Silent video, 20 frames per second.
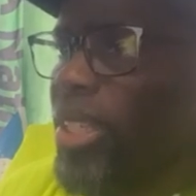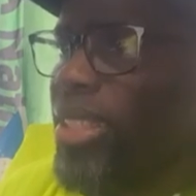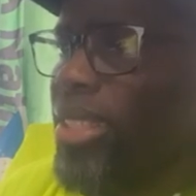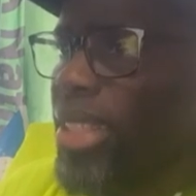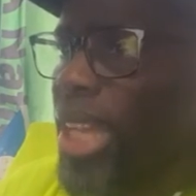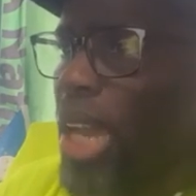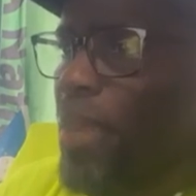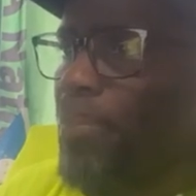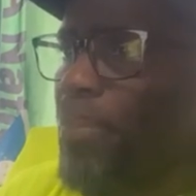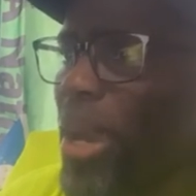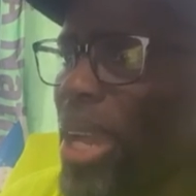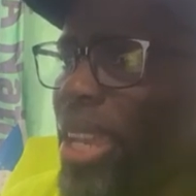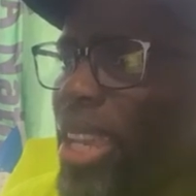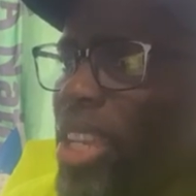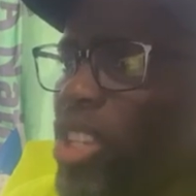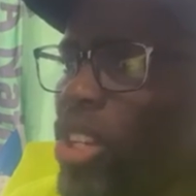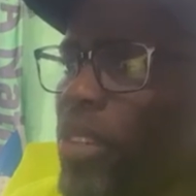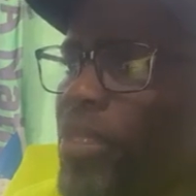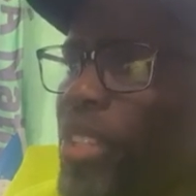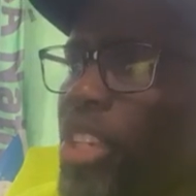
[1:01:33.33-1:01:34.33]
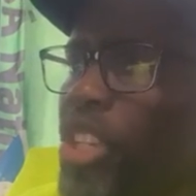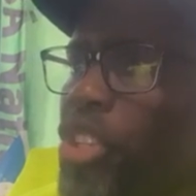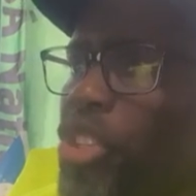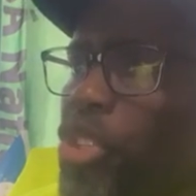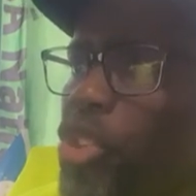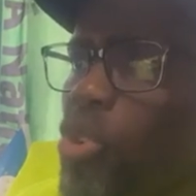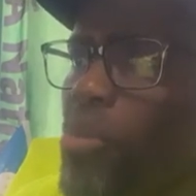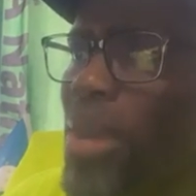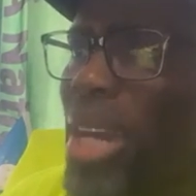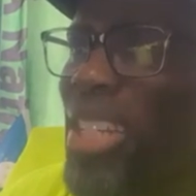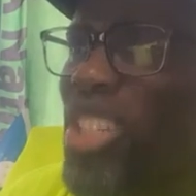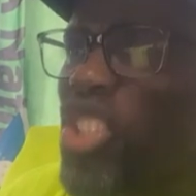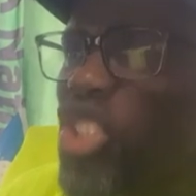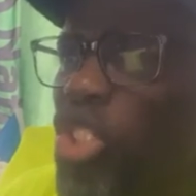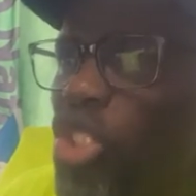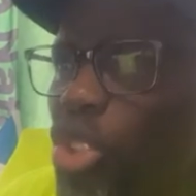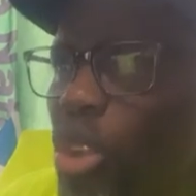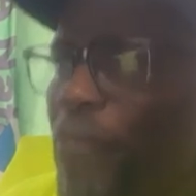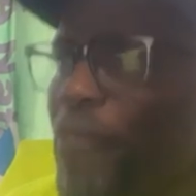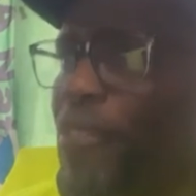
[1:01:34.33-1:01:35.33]
The sad package of the human
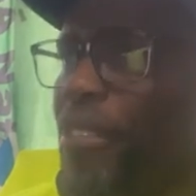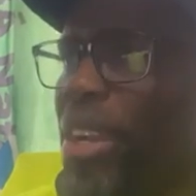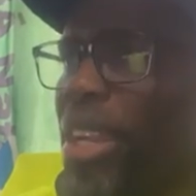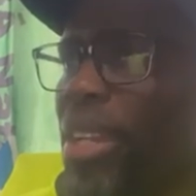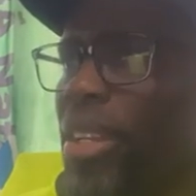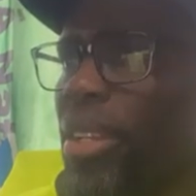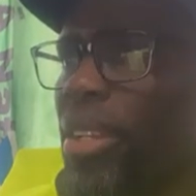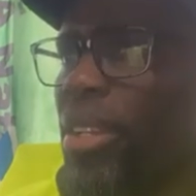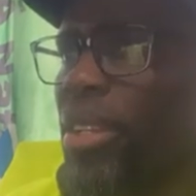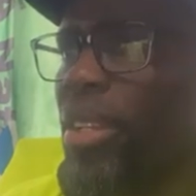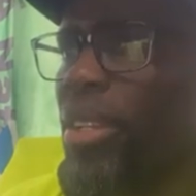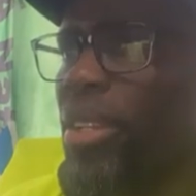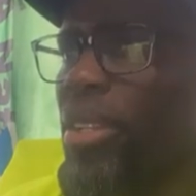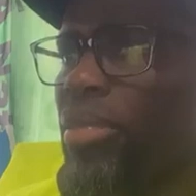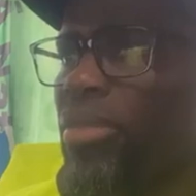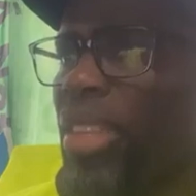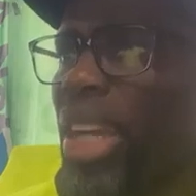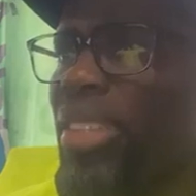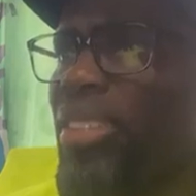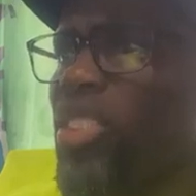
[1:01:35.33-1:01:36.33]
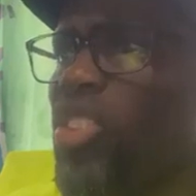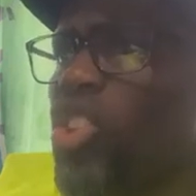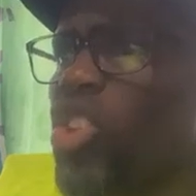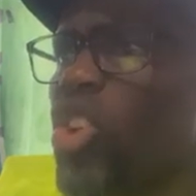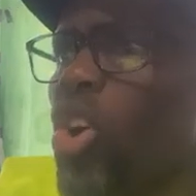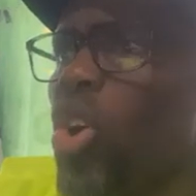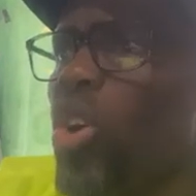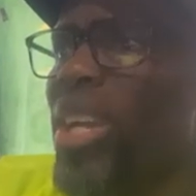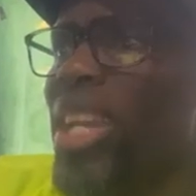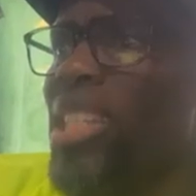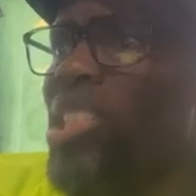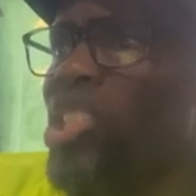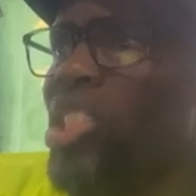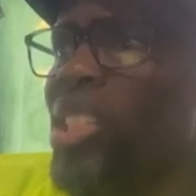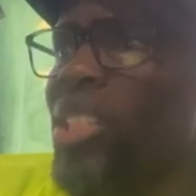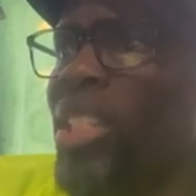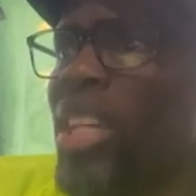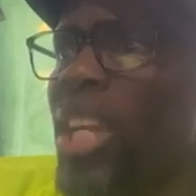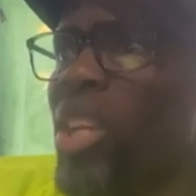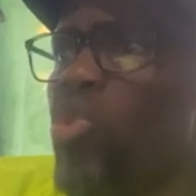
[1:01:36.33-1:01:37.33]
suffering that is called
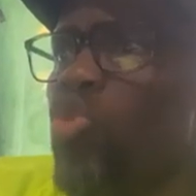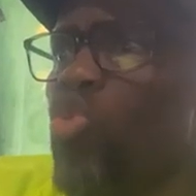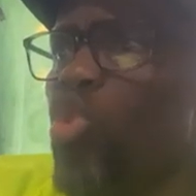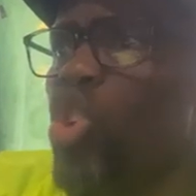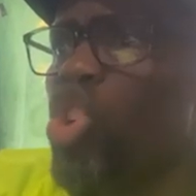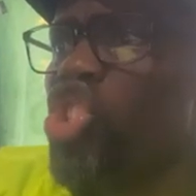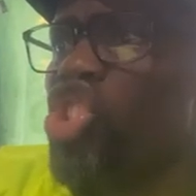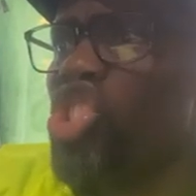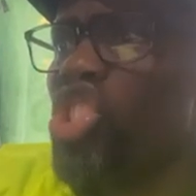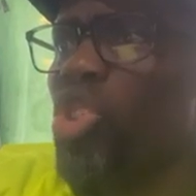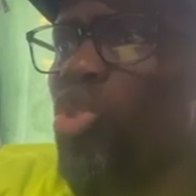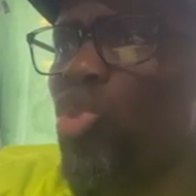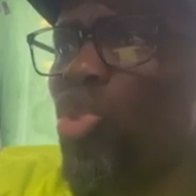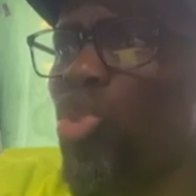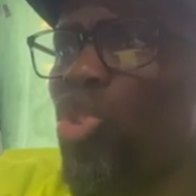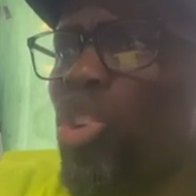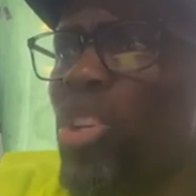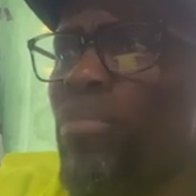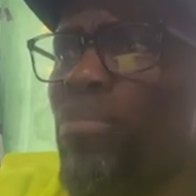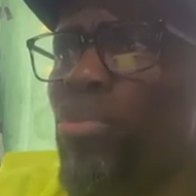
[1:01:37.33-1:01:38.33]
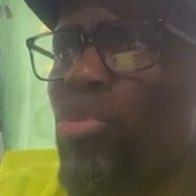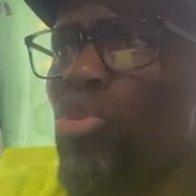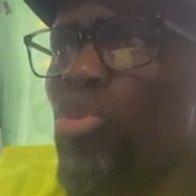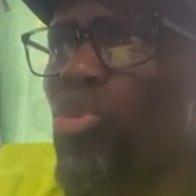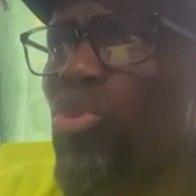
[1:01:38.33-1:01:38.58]
Nigeria. Loshi, lulori